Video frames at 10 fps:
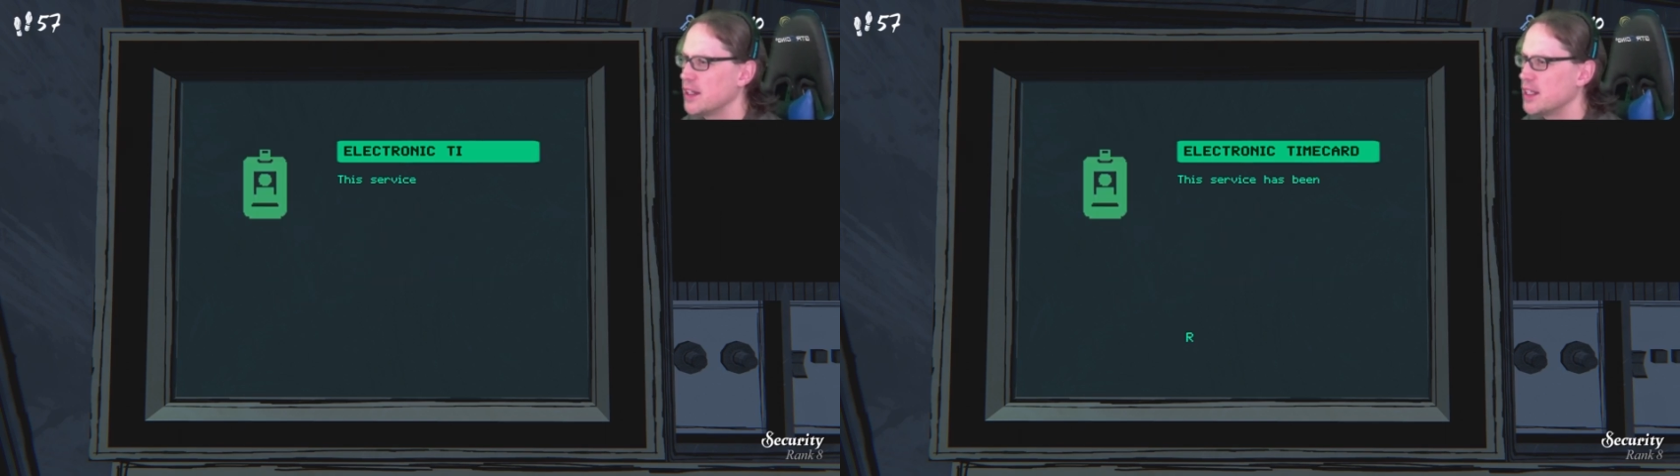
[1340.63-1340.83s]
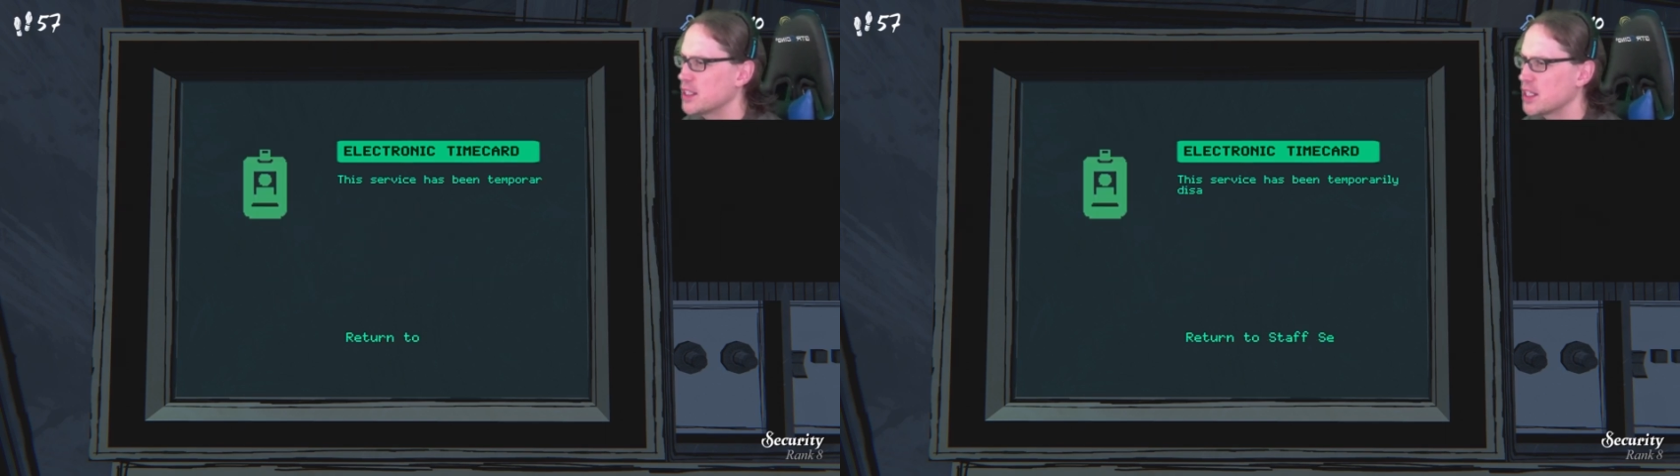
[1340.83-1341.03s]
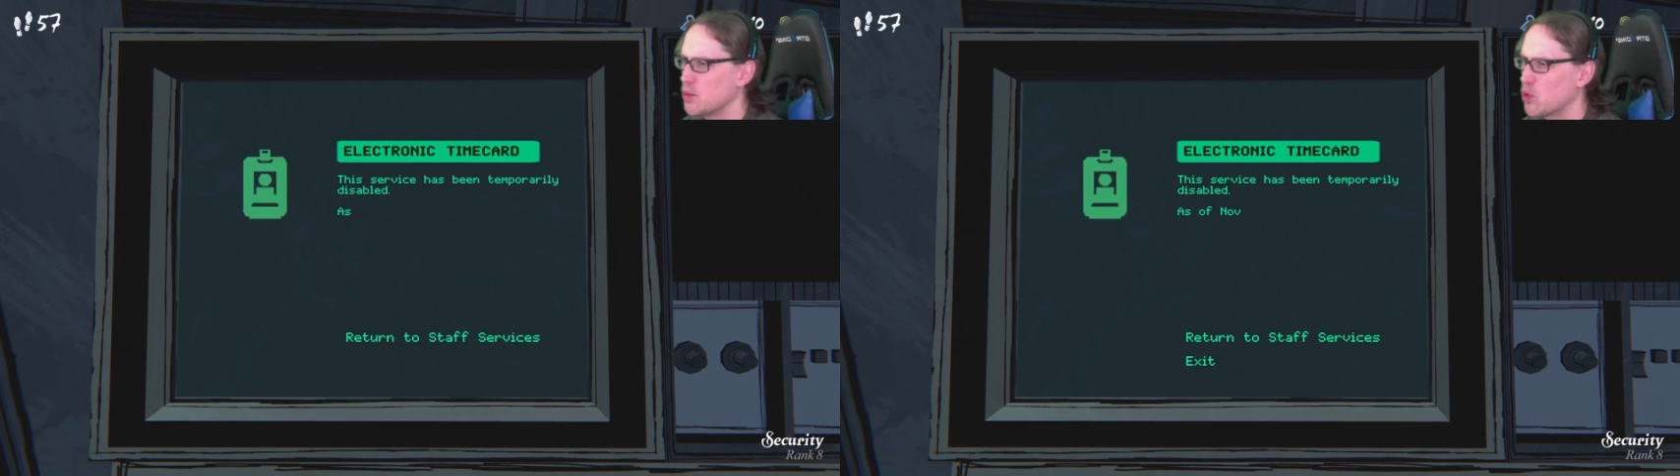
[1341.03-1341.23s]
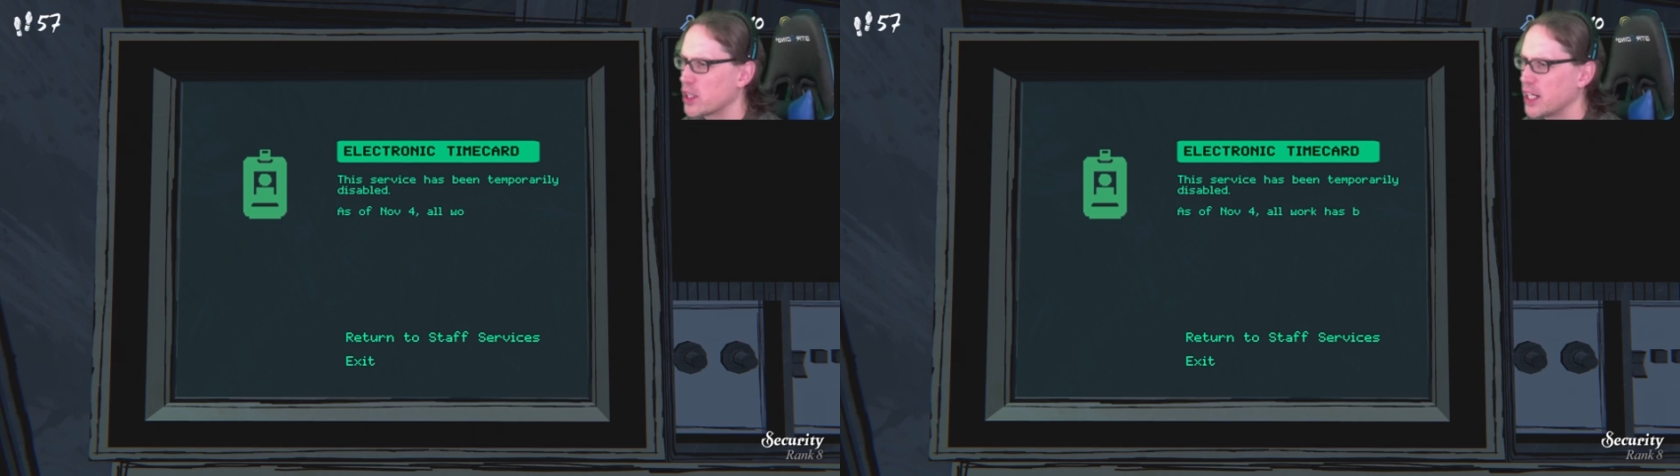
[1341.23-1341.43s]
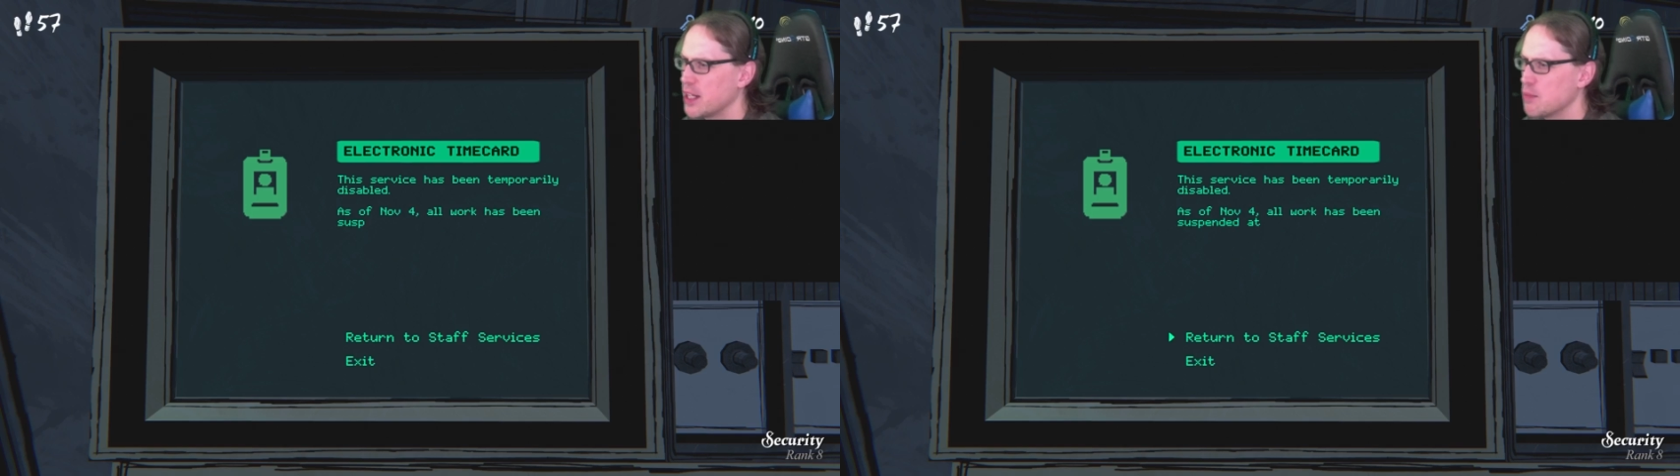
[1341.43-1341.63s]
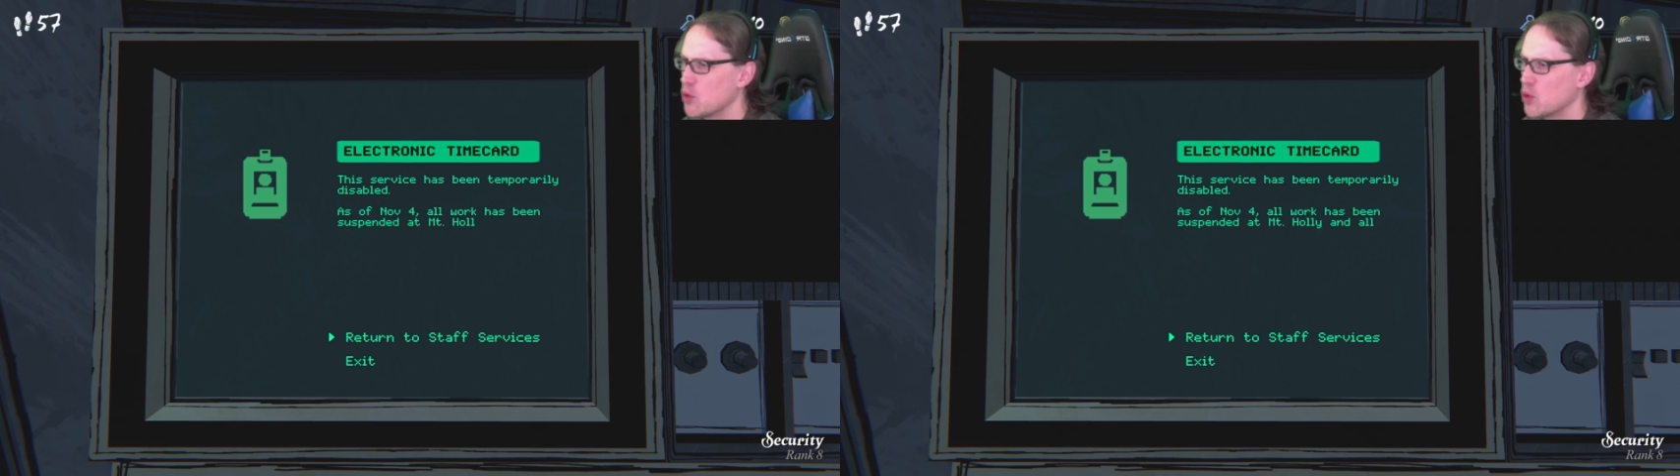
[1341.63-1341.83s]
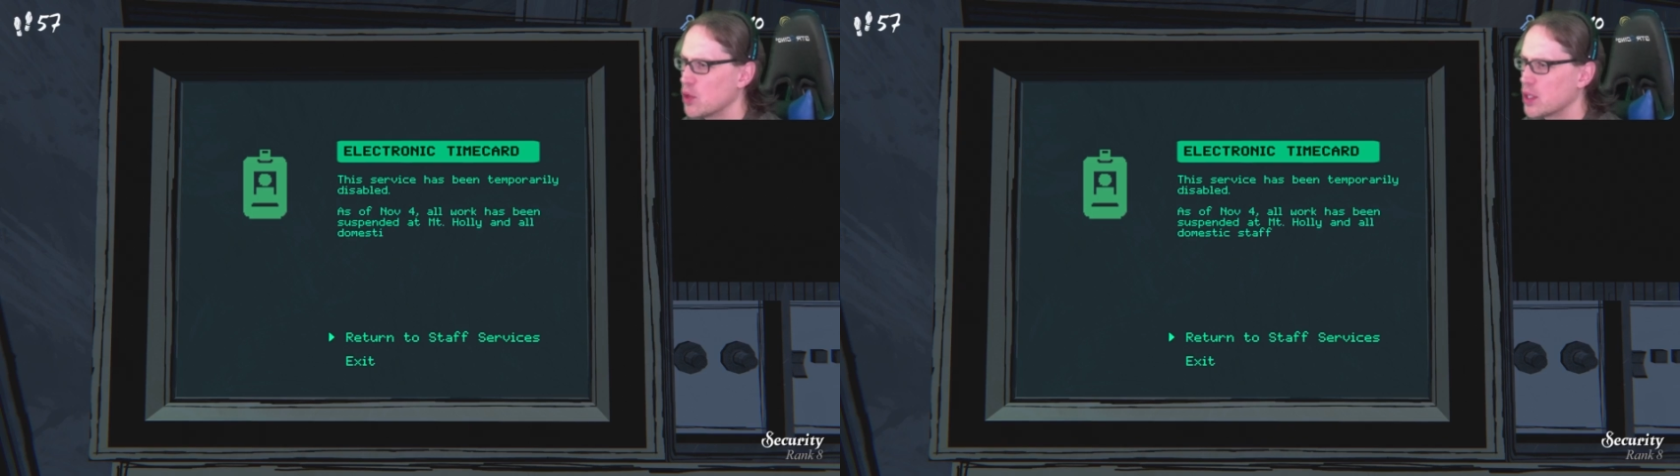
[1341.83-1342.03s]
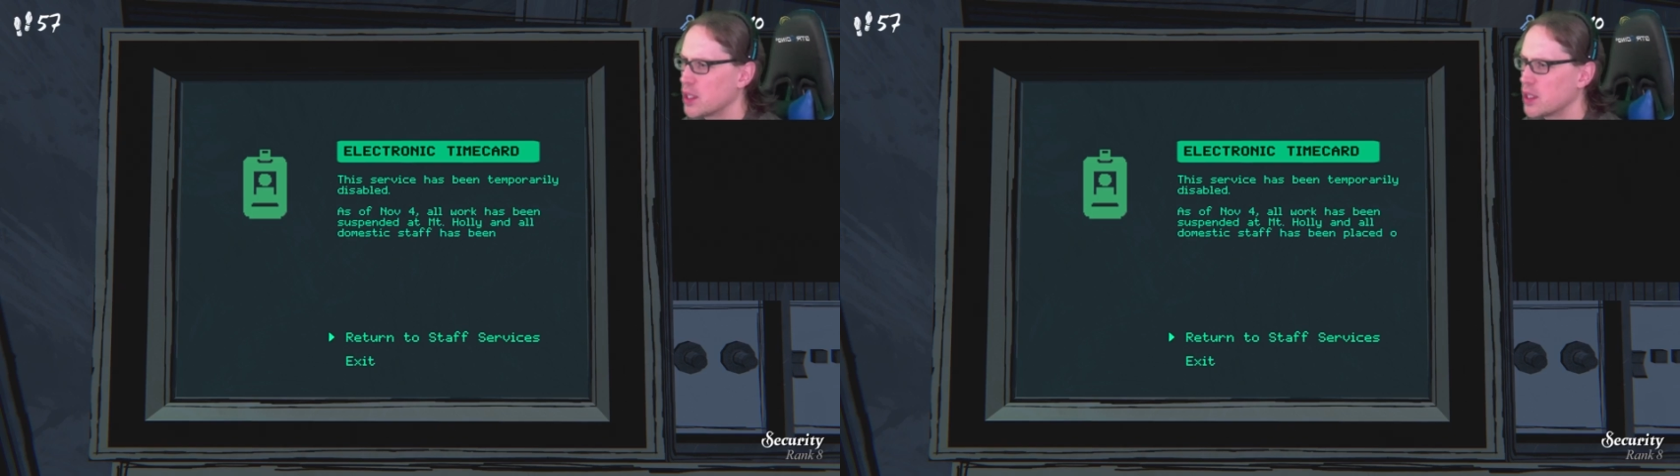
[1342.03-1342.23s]
This doesn't work
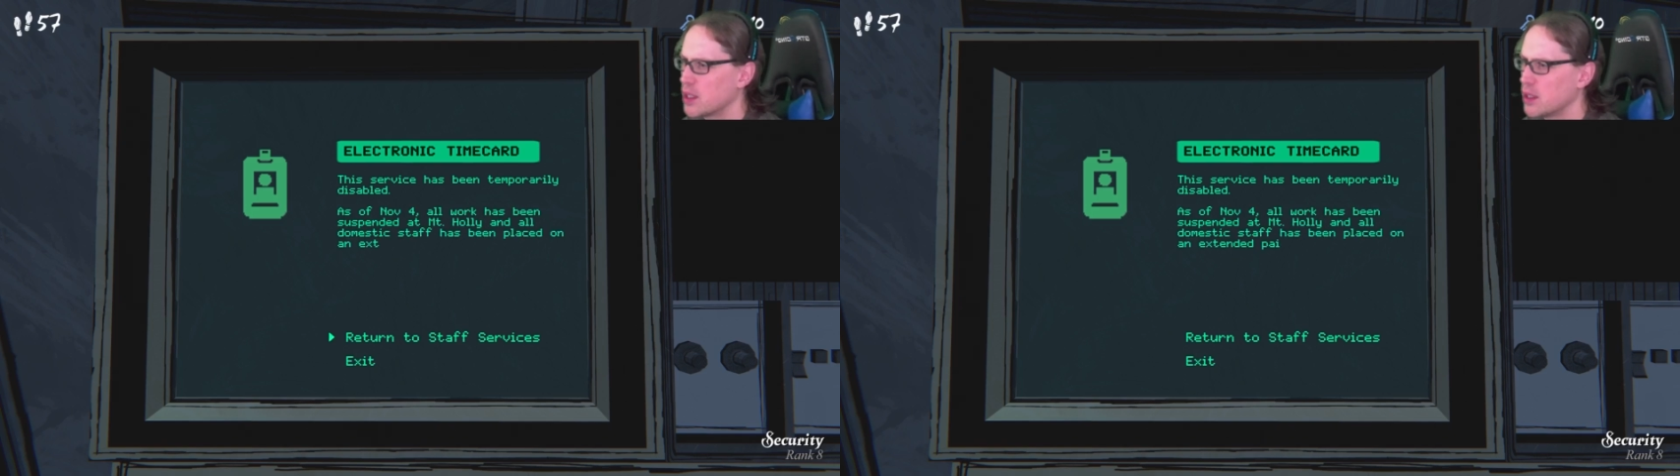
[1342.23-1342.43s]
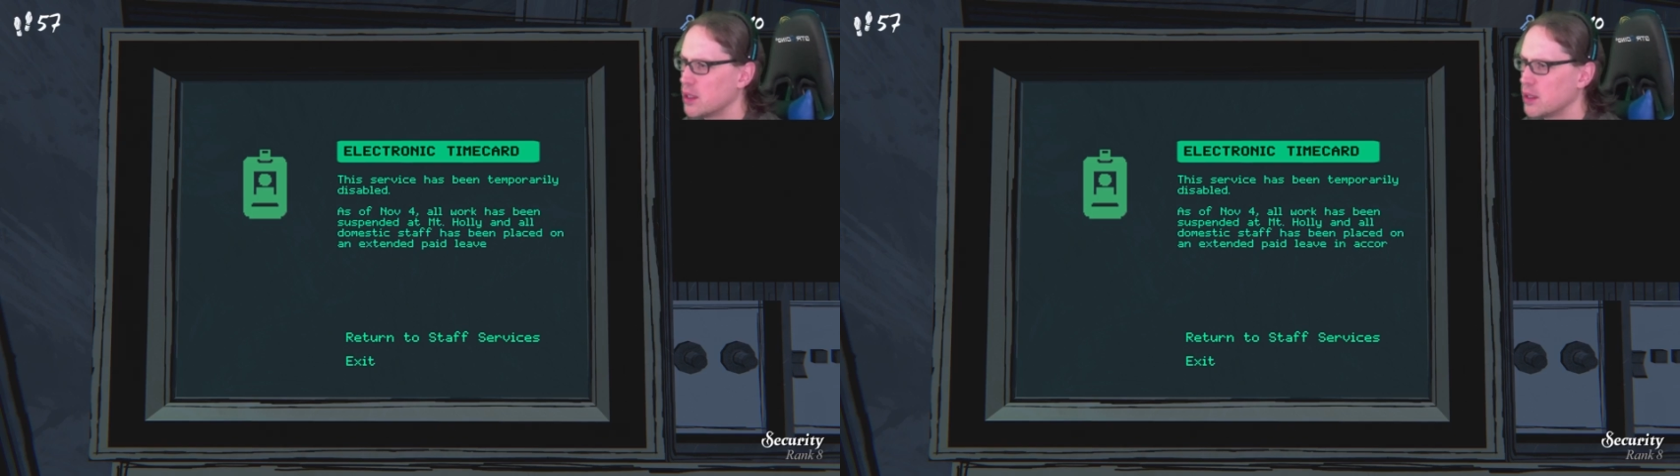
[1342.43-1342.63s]
anymore.